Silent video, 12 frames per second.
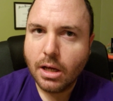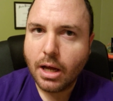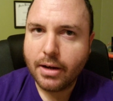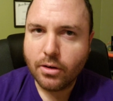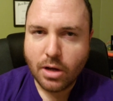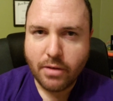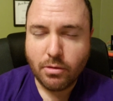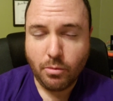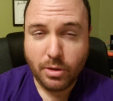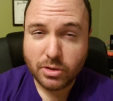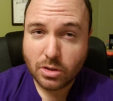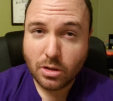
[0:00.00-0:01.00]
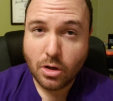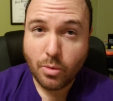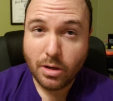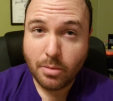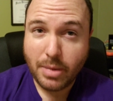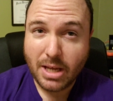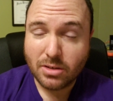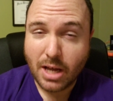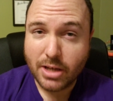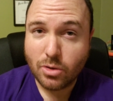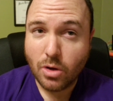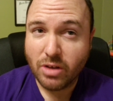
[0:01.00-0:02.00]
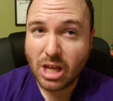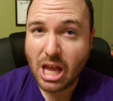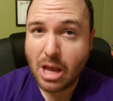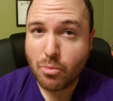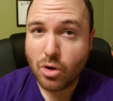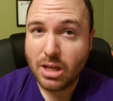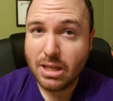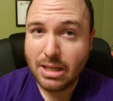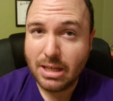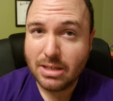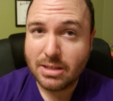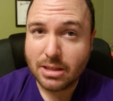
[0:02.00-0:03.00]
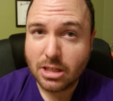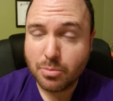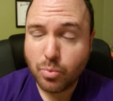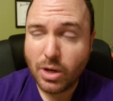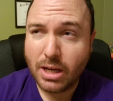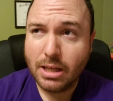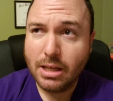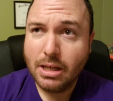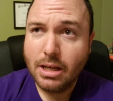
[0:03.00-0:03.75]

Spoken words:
I know everyone wants to know what a base ISO of a camera is at this point.